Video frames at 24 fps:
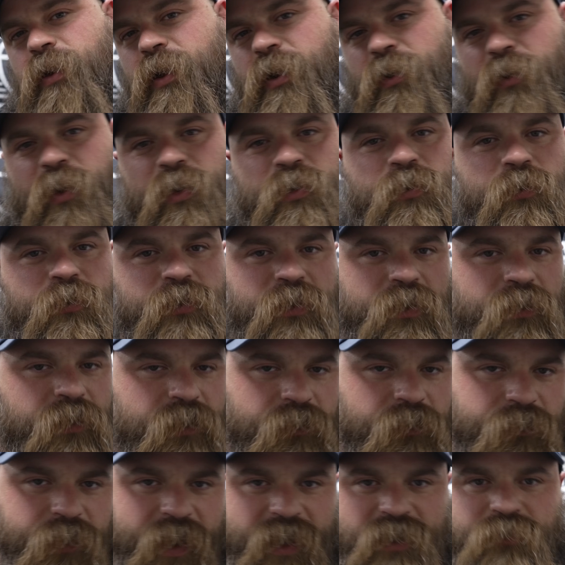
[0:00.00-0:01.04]
I already told you
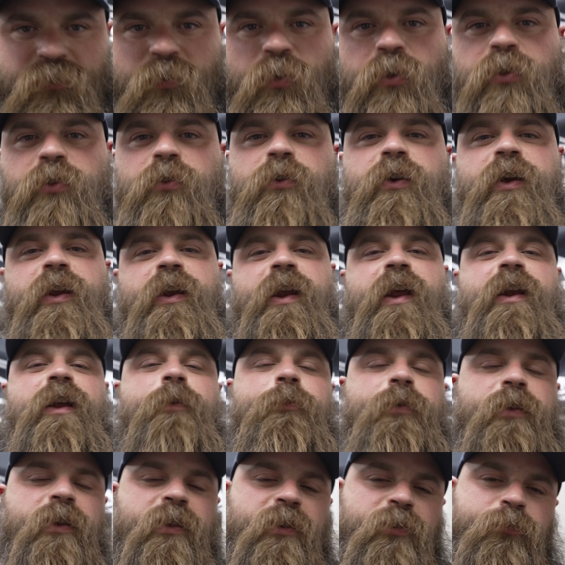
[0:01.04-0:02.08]
can fast forward through it and end
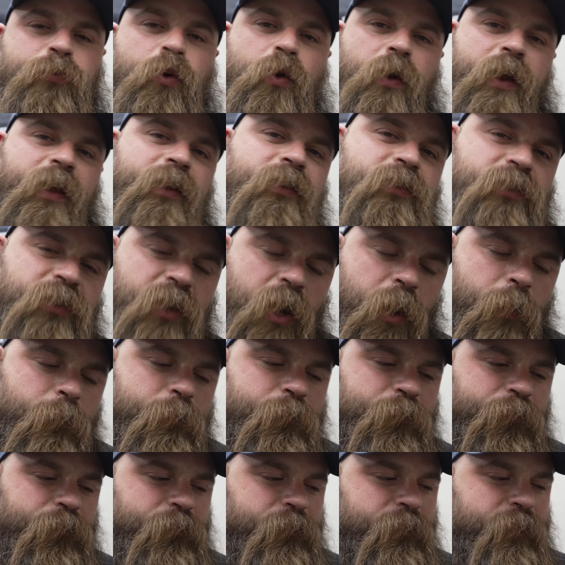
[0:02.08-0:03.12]
up at this point. So
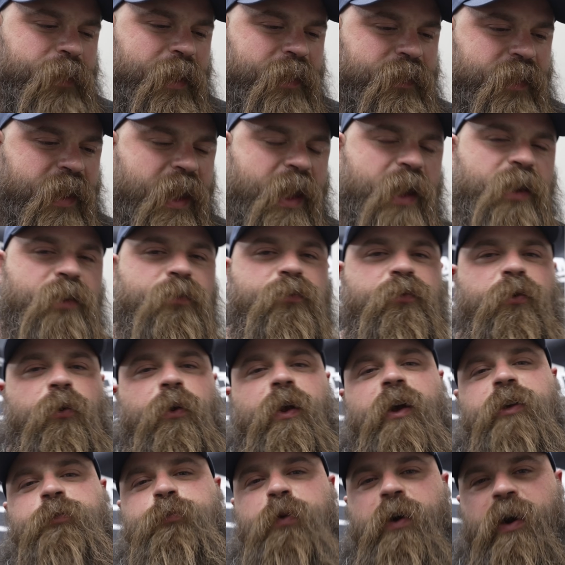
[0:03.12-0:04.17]
in the end, Fort
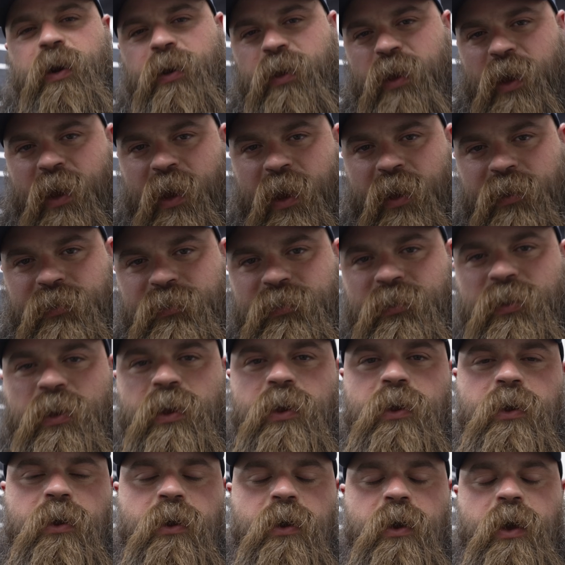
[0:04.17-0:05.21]
Knox Podcast,
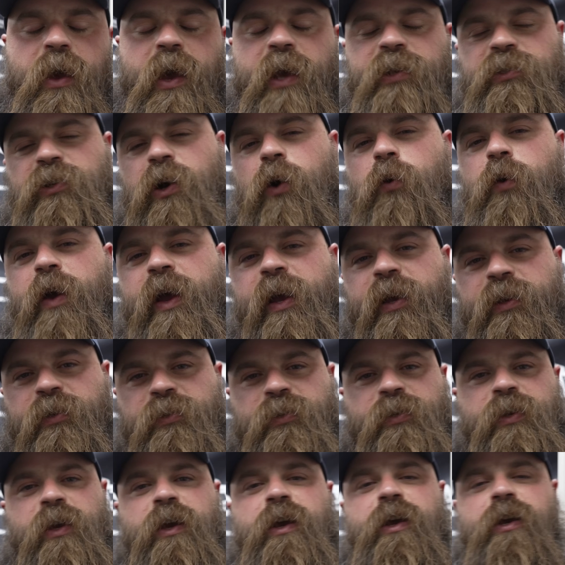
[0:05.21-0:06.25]
as
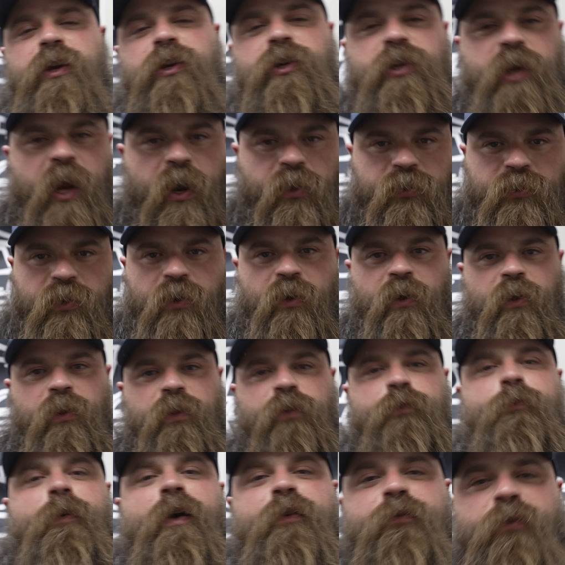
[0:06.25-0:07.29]
always, shout out to all
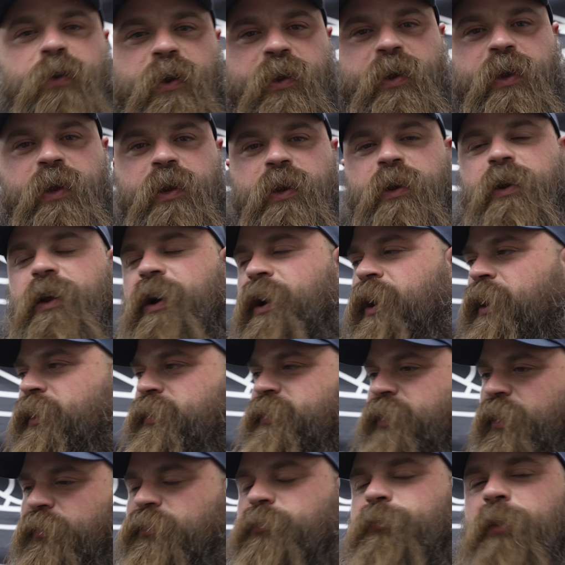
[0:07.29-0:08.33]
of my fucking
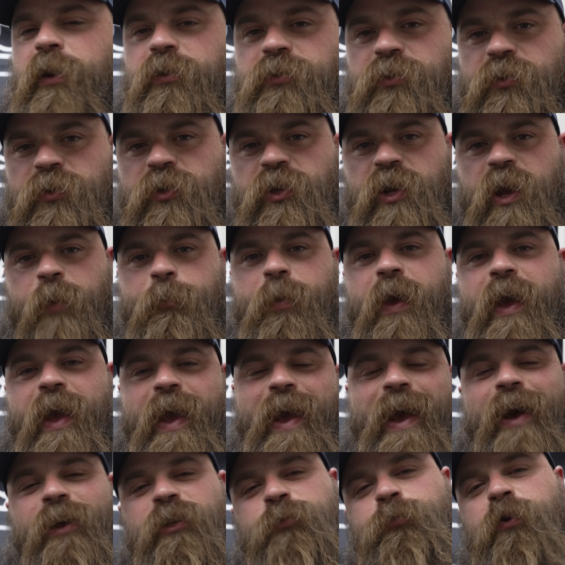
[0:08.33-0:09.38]
self-sponsorship,
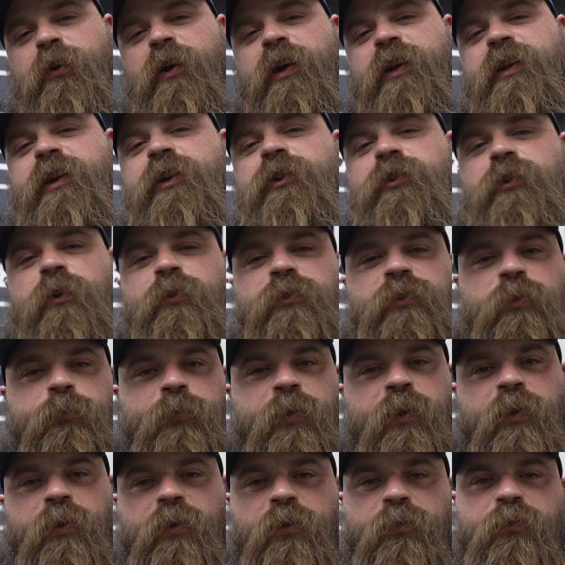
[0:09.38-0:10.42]
House Party Distro,
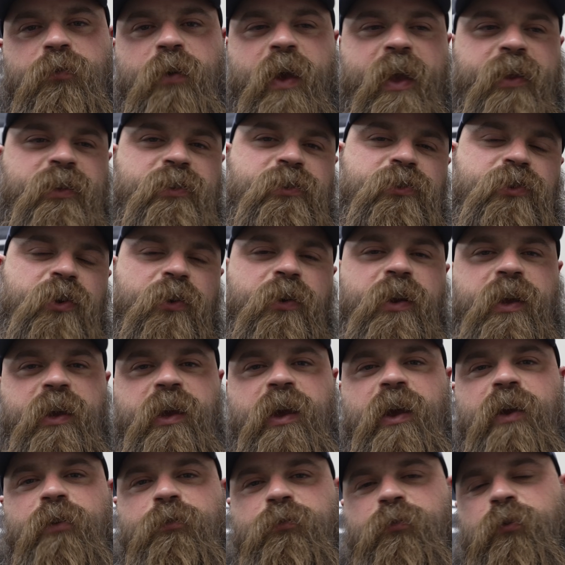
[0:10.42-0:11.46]
Superior Defense, Dirty
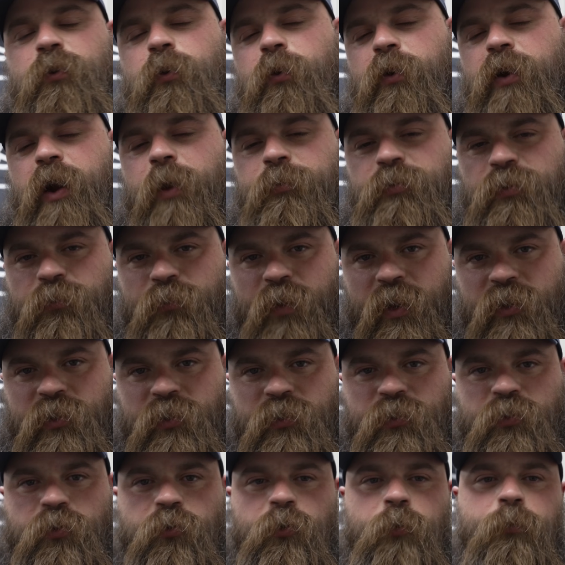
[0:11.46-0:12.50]
Kid, Forward
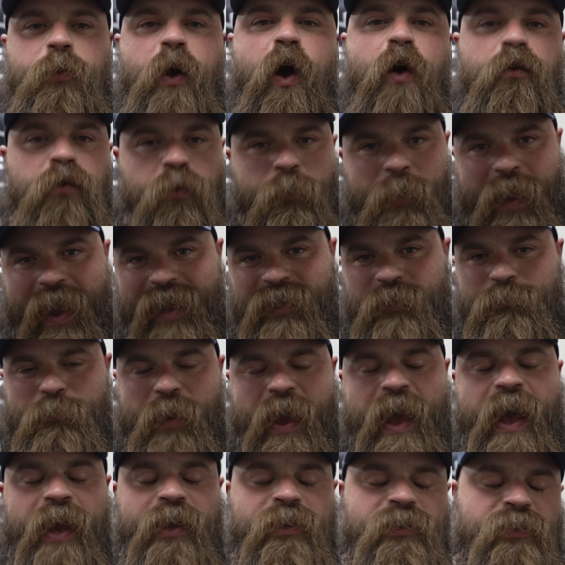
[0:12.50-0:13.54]
Observations Group, Overpass
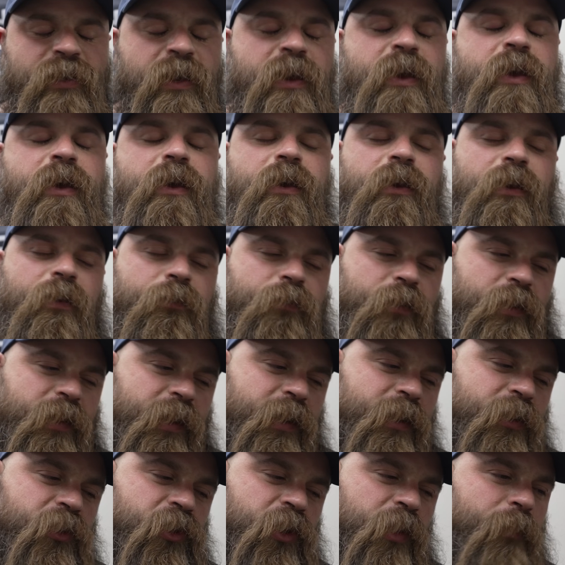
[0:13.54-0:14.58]
Bags, if you
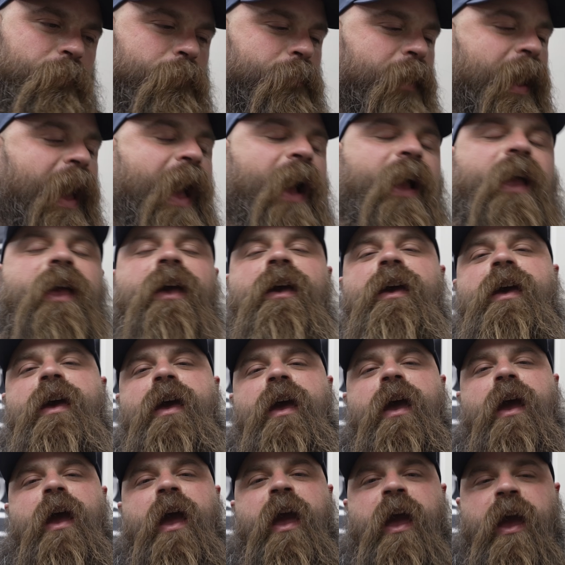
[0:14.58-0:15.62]
need a cheap bag,
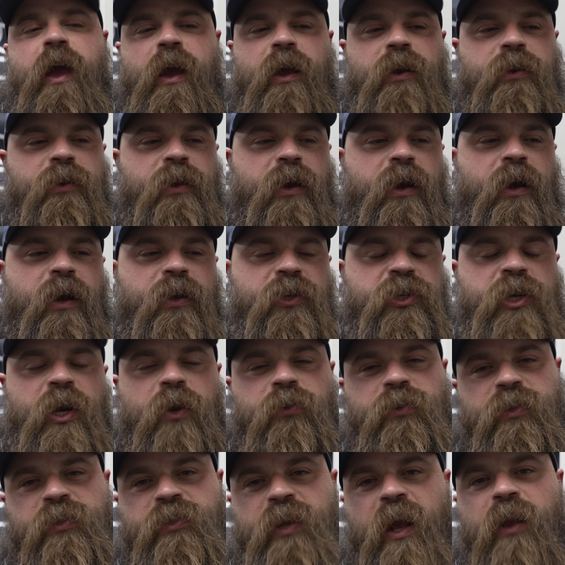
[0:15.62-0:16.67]
and shout
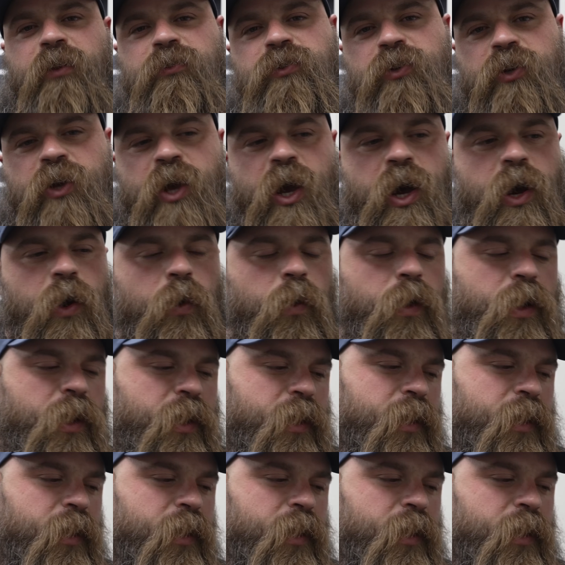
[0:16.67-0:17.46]
out to Silencer Co.